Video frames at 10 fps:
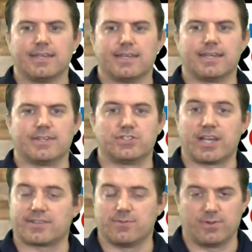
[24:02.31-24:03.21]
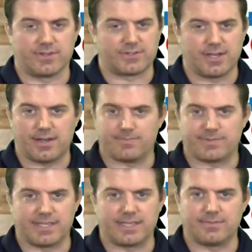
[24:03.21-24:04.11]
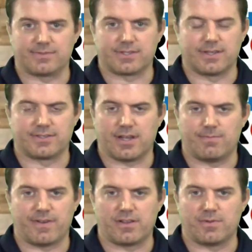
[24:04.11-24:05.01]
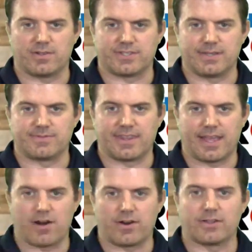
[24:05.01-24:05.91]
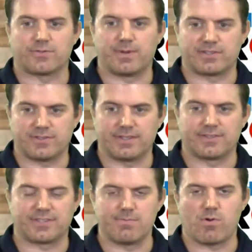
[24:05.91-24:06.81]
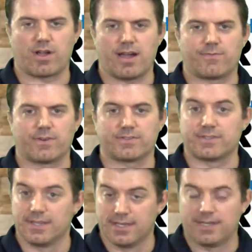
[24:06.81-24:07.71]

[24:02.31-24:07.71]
And Jackson, one of the top teams, top volleyball teams in the area, especially in the SEMO Conference.